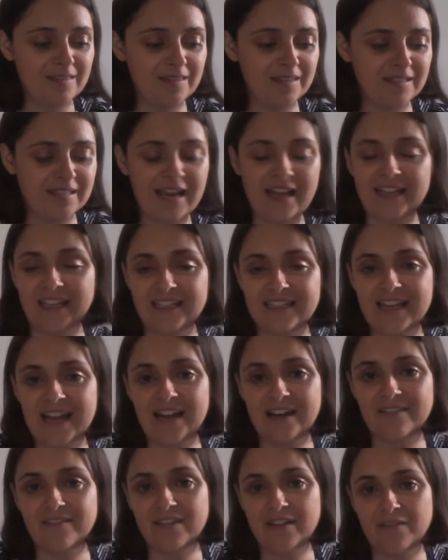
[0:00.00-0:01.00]
taking
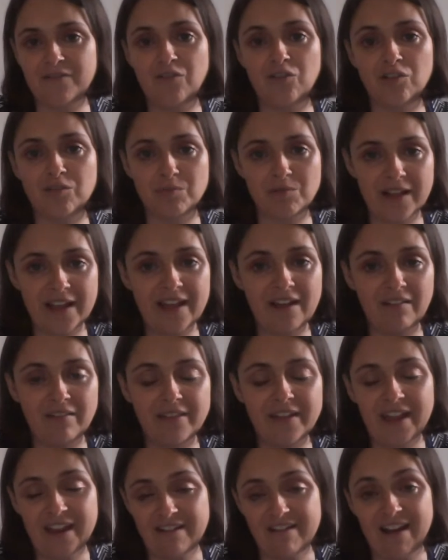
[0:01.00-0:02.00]
down of the Affordable
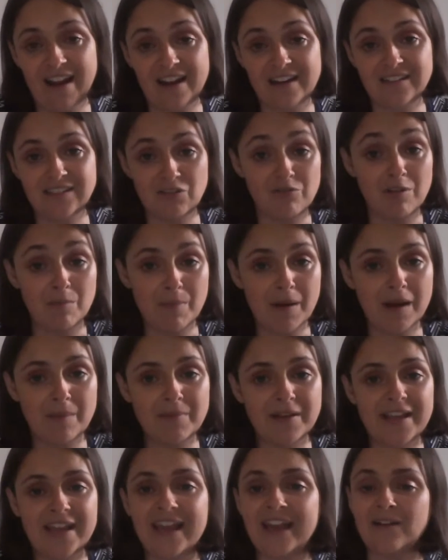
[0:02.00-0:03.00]
Health Care Act, or
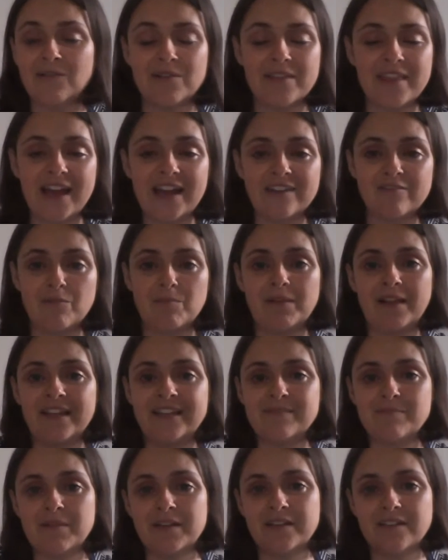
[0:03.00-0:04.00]
Obamacare, without a
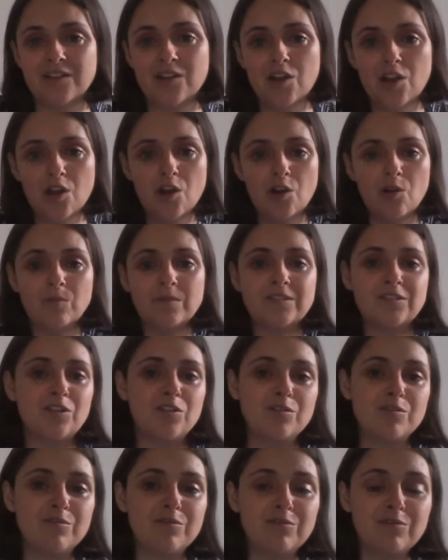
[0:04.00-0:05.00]
replacement, was so
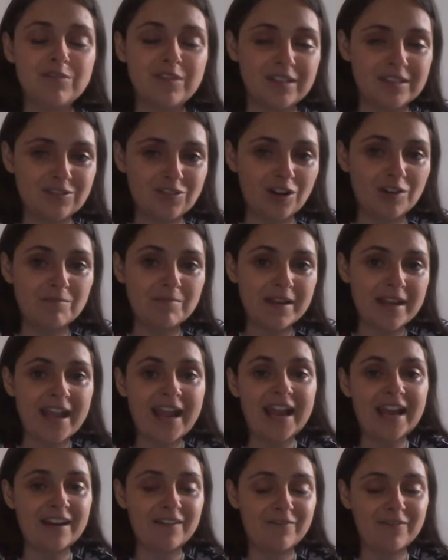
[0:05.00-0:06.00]
cruel that John
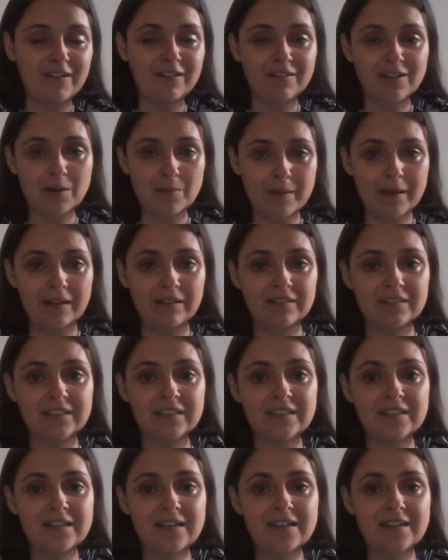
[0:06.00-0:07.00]
McCain felt compelled
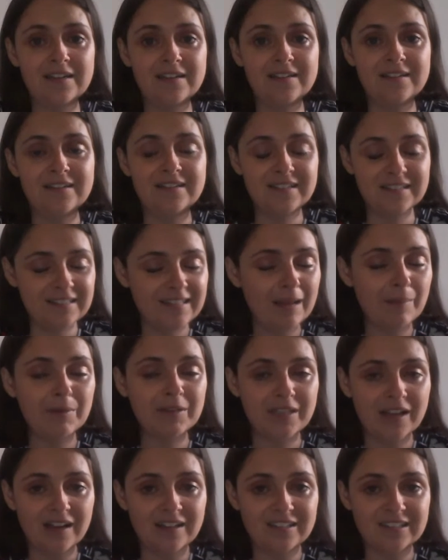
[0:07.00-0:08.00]
to
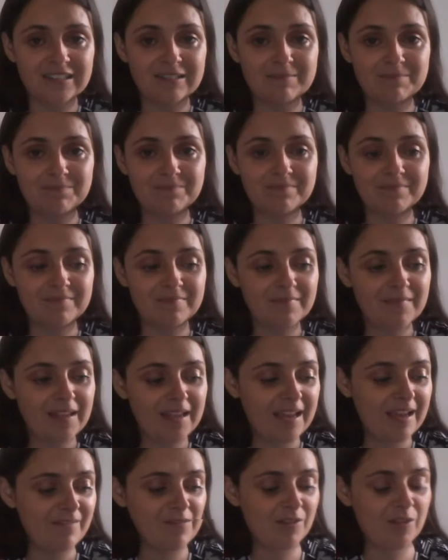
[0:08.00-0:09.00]
sabotage it,
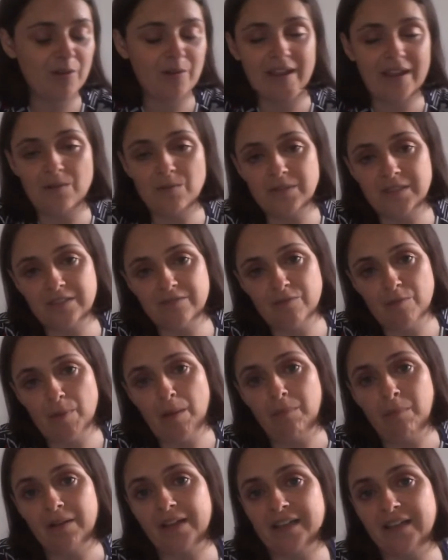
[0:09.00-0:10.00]
even though he was a
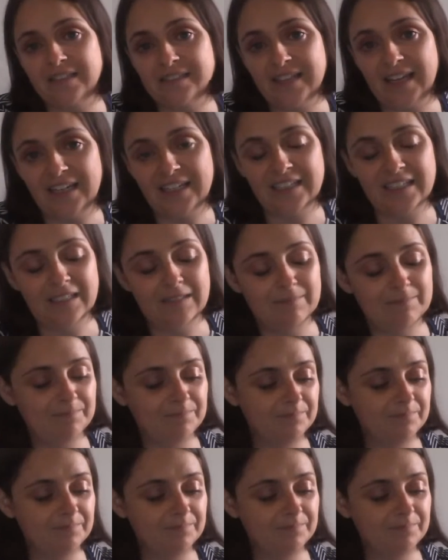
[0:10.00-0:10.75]
Republican senator.